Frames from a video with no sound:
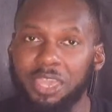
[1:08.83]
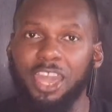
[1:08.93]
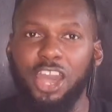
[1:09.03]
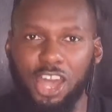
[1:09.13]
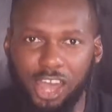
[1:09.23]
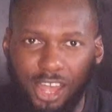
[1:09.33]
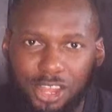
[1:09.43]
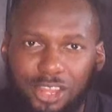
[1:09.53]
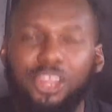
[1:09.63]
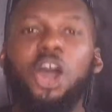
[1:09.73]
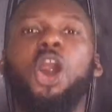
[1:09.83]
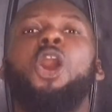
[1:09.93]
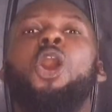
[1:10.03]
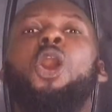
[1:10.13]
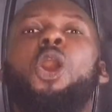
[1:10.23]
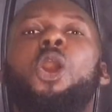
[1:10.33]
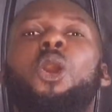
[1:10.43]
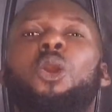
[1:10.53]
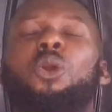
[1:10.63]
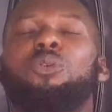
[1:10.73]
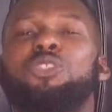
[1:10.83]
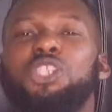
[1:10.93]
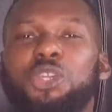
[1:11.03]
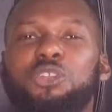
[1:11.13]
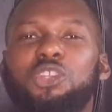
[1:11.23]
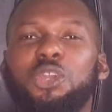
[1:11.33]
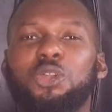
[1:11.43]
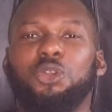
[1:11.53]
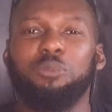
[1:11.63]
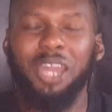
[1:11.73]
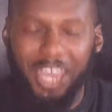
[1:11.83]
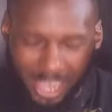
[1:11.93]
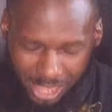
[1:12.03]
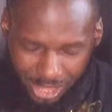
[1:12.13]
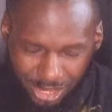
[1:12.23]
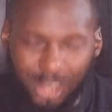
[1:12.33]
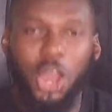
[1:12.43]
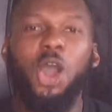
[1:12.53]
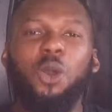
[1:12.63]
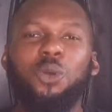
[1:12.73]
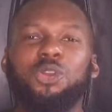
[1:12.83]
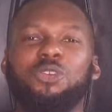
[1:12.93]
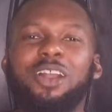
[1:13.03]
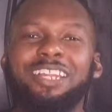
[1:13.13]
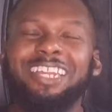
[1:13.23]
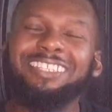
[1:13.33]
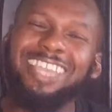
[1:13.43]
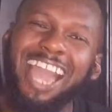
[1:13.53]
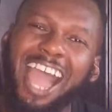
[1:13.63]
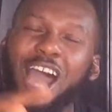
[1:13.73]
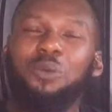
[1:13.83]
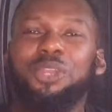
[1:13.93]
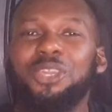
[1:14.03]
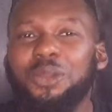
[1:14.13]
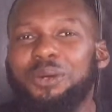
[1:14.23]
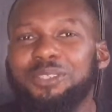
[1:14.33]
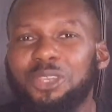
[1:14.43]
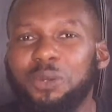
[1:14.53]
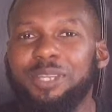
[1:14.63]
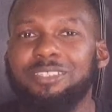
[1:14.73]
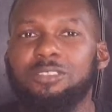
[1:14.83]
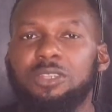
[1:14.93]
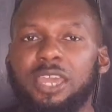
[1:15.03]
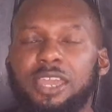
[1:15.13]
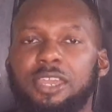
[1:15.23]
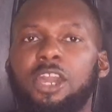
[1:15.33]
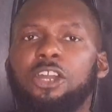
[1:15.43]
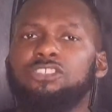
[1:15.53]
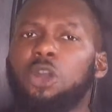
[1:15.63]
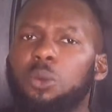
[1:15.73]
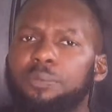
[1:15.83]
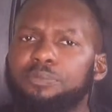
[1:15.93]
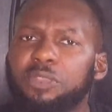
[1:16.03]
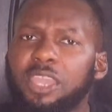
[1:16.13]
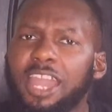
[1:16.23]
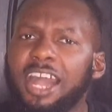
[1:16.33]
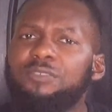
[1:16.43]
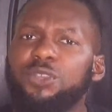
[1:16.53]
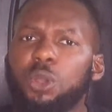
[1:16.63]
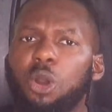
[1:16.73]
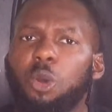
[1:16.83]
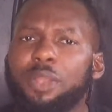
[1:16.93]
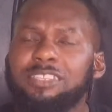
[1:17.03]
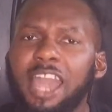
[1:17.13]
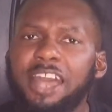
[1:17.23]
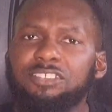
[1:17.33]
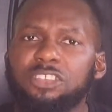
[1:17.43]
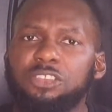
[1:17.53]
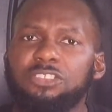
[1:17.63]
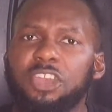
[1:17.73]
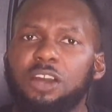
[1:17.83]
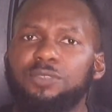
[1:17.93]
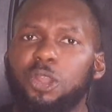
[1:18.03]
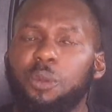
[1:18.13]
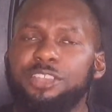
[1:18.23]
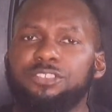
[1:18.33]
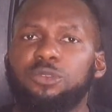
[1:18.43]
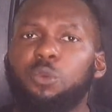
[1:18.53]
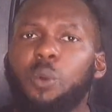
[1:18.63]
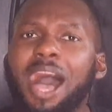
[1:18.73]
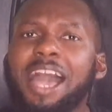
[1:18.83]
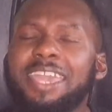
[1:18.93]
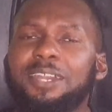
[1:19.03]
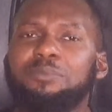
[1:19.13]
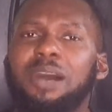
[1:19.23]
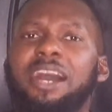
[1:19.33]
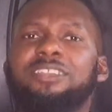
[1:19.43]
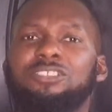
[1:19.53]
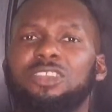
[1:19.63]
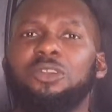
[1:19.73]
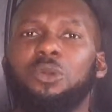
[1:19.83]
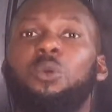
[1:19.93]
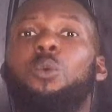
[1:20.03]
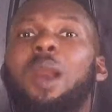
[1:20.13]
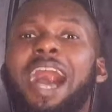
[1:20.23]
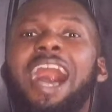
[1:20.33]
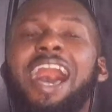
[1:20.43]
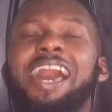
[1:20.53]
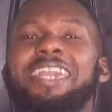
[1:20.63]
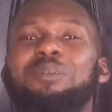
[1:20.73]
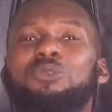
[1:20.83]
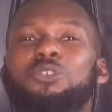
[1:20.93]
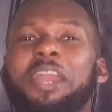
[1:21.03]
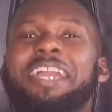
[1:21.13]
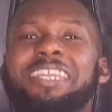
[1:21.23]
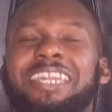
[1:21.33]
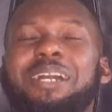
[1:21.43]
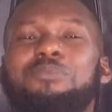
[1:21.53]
Hello, YouTube. Hello, Chronicles. How are you all doing today? So, have you always asked yourself the question, why am I single? Why? I'm ready.